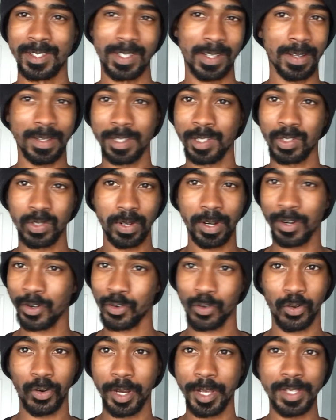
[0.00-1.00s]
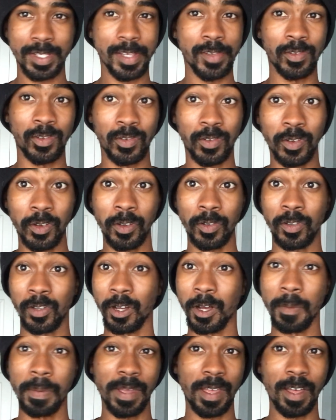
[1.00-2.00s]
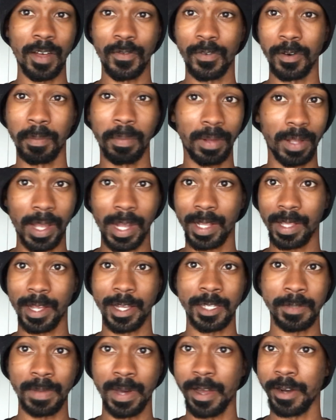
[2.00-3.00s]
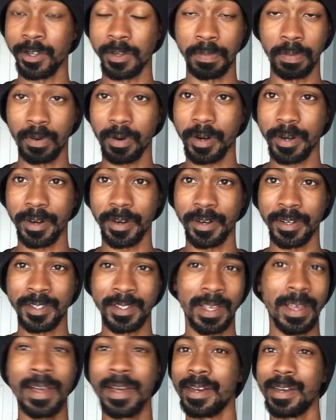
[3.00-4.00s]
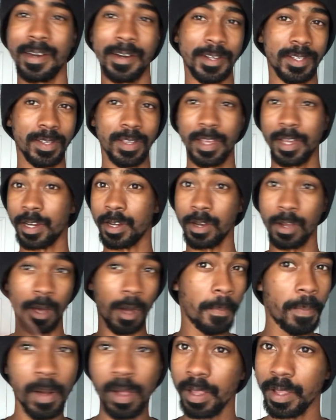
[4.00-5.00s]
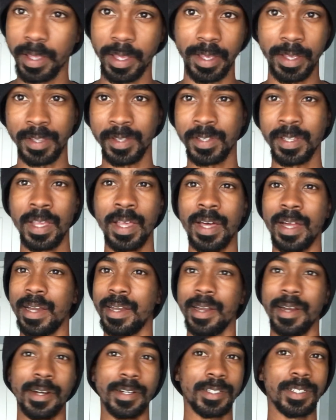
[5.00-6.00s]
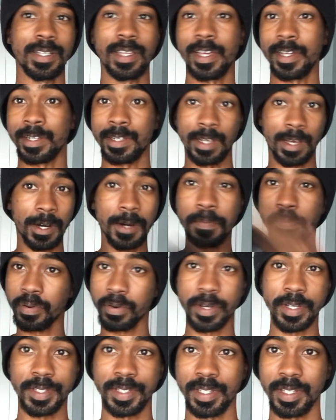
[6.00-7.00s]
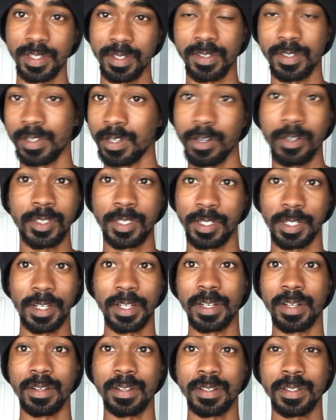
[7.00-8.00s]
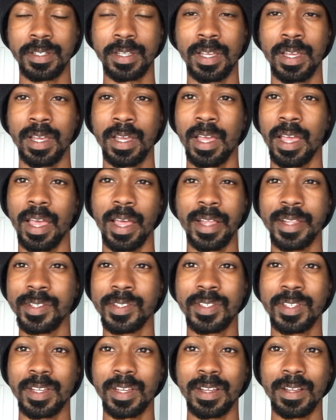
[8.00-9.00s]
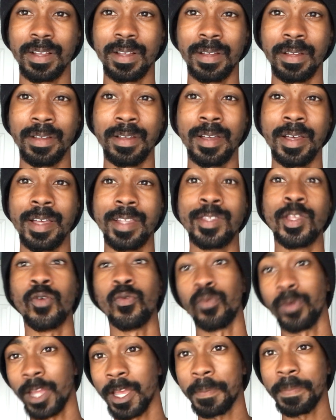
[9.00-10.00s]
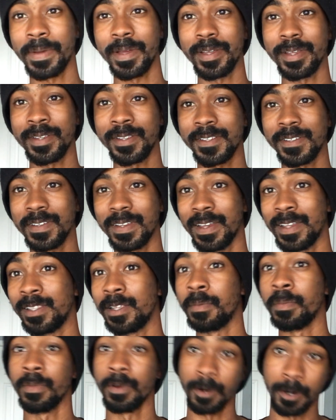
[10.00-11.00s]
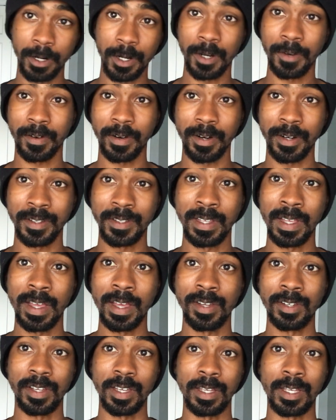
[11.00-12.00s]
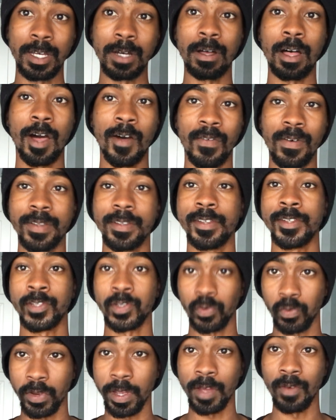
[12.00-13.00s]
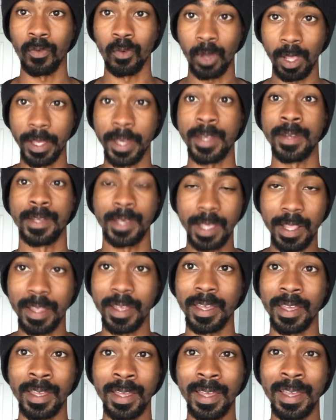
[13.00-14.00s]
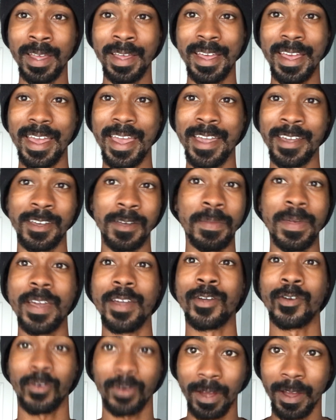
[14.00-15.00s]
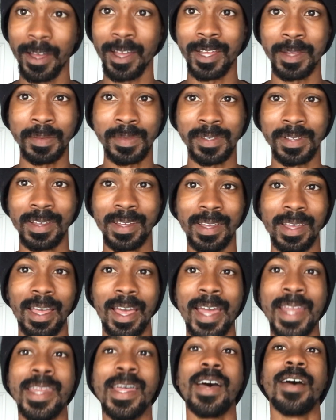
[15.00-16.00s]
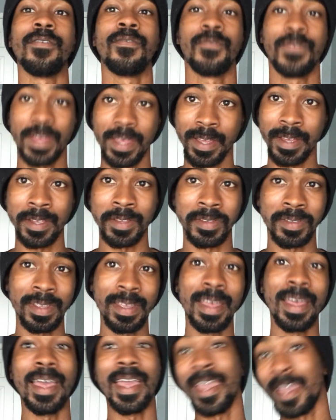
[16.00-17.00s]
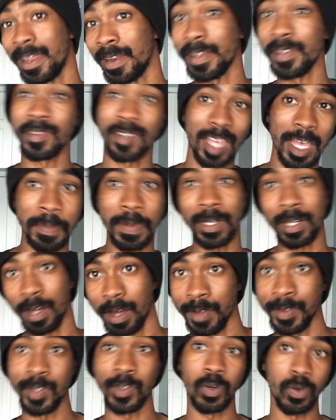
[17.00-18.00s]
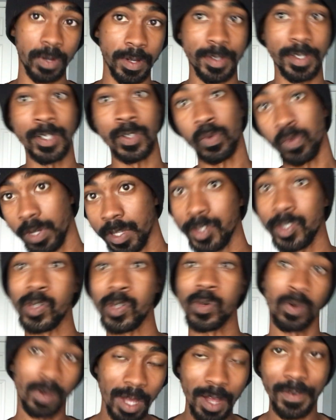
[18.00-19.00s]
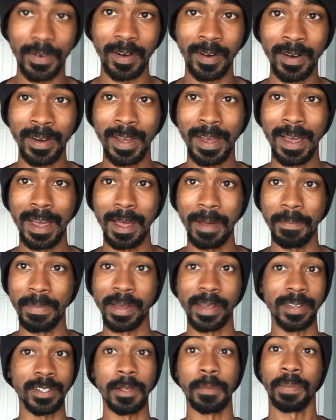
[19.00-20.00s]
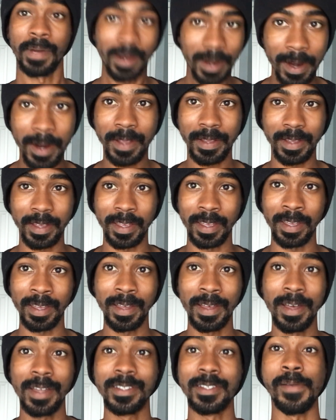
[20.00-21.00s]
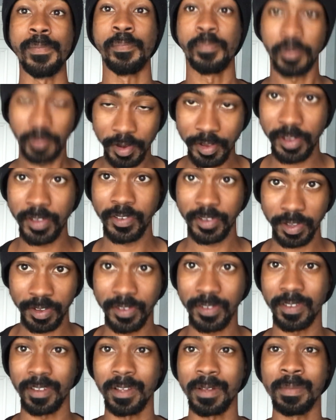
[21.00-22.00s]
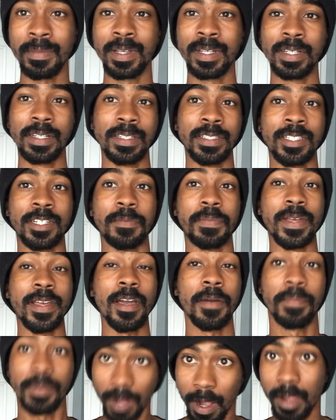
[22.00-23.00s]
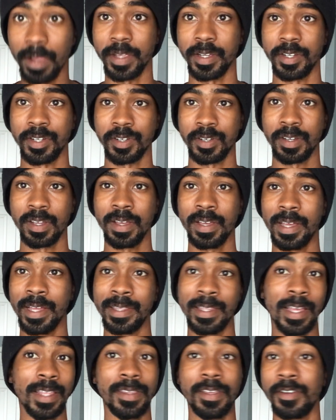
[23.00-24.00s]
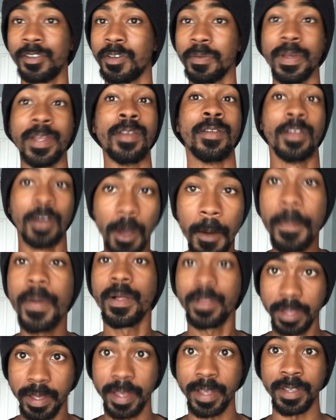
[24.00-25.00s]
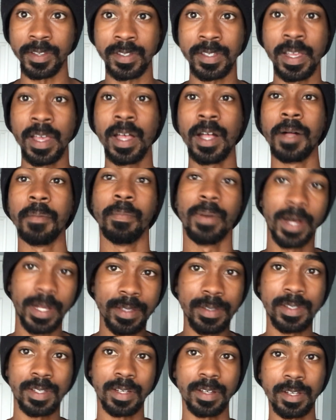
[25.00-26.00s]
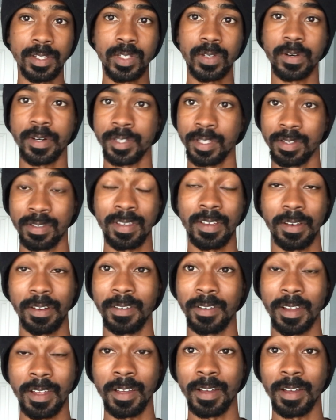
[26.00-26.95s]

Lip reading: So this sort of crazy utopia for Black Lives Matter supporters, there's like no police, there's like no prisons, no jails, and so the rapists and the murderers should go off on the street willy-nilly and commit crimes and not face any type of consequences whatsoever, because apparently the prison system should be abolished and that there should be no police but those who are security